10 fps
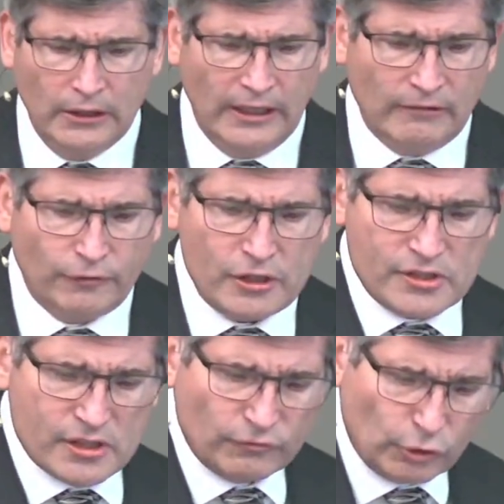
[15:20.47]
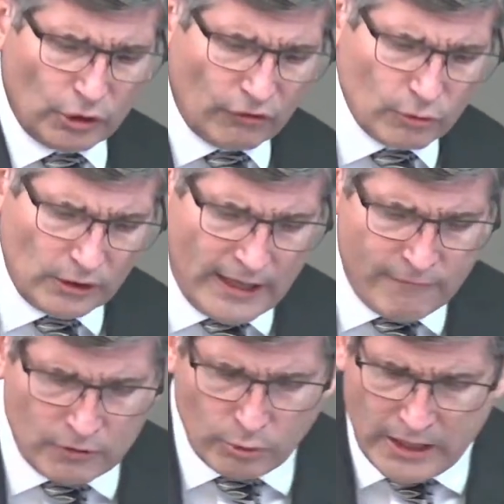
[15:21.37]
In verses 4 through
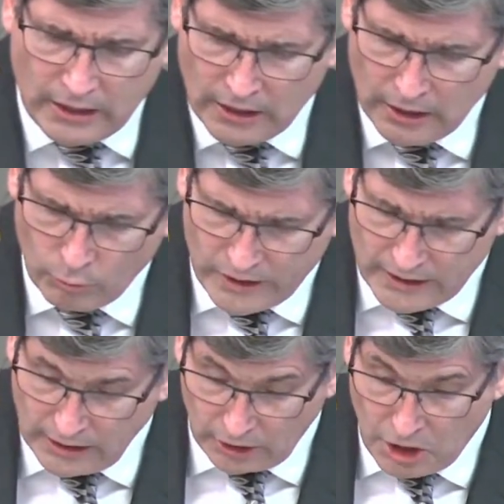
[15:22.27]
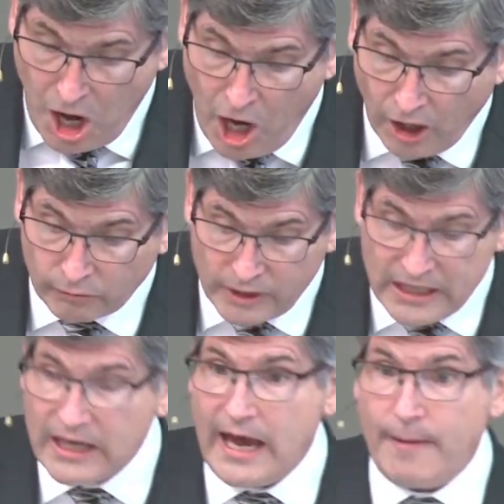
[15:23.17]
11, we we get a long
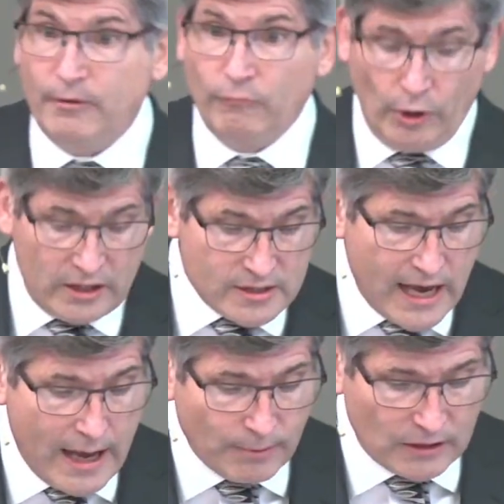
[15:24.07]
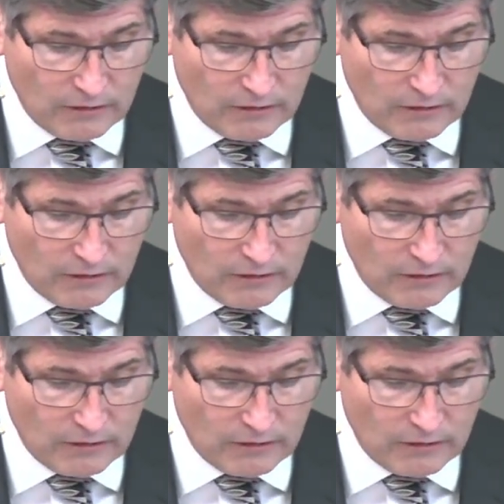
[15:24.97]
recap of what has happened.